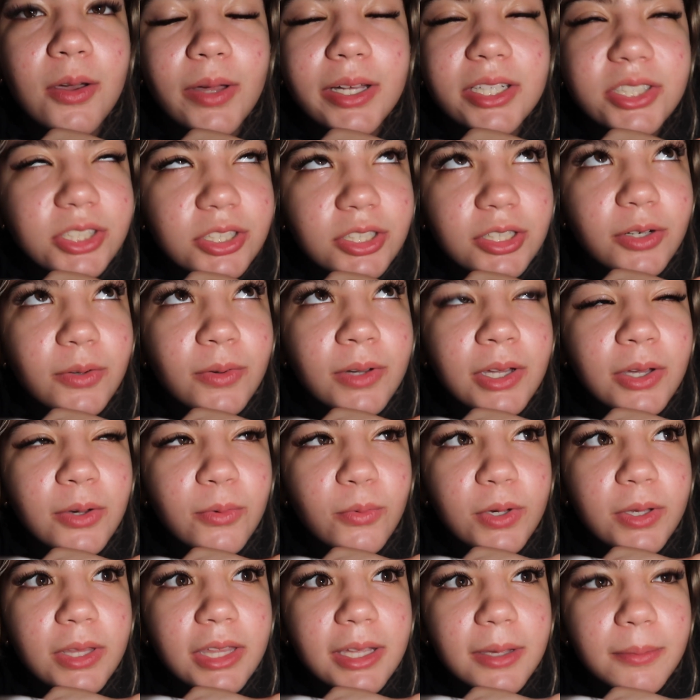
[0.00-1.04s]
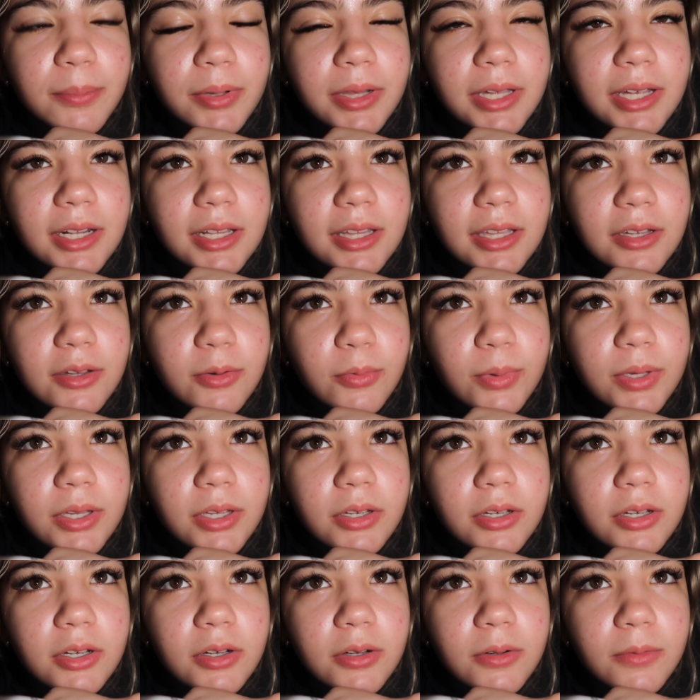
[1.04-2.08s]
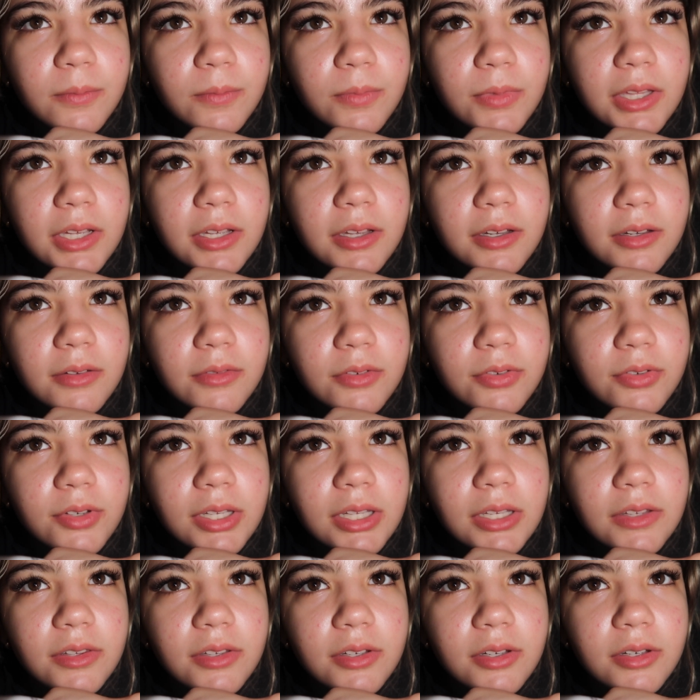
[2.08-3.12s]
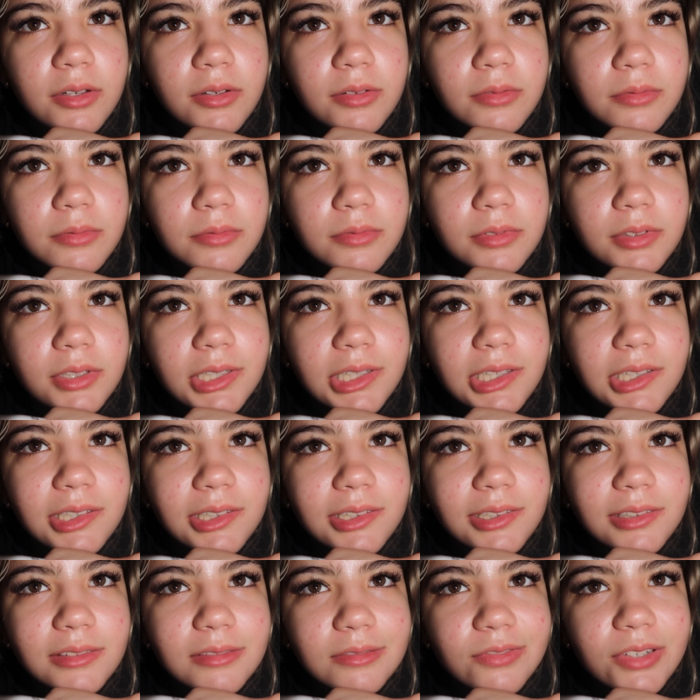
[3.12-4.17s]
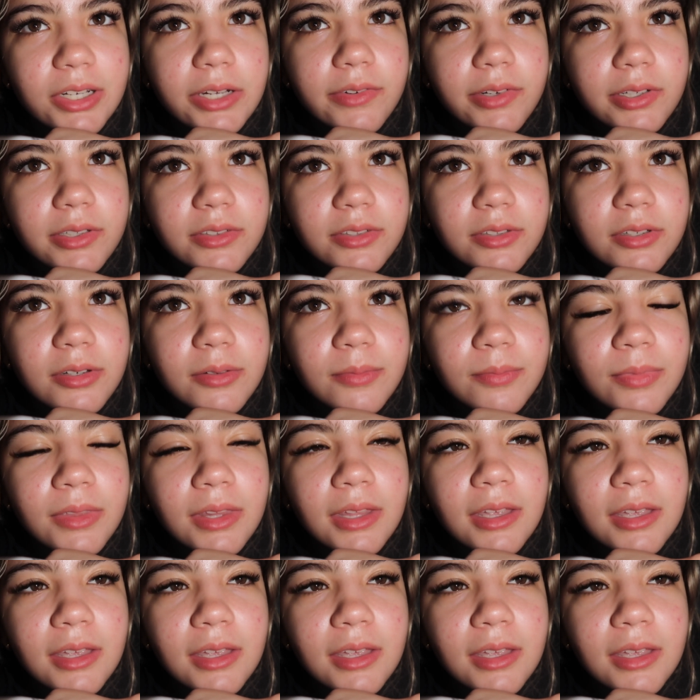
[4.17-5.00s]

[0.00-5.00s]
Actually no, we like planned it like a week ago, like a few days ago, like five days ago,